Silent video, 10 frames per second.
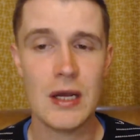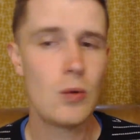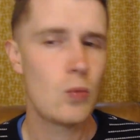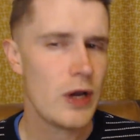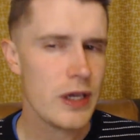
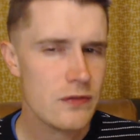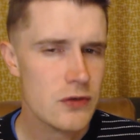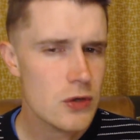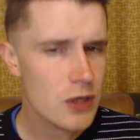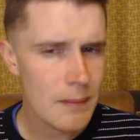"Why have
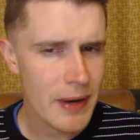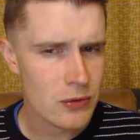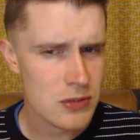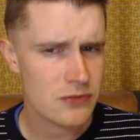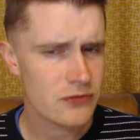you come
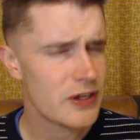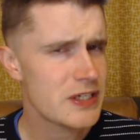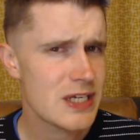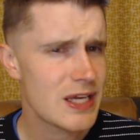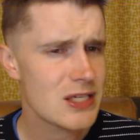out to fight
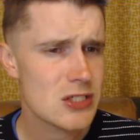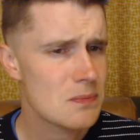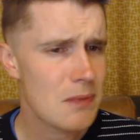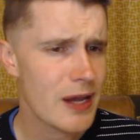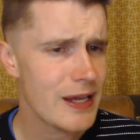against
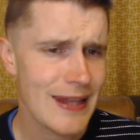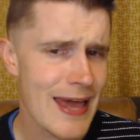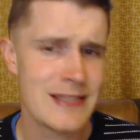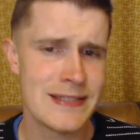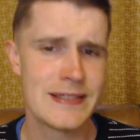my
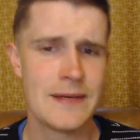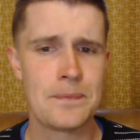land?"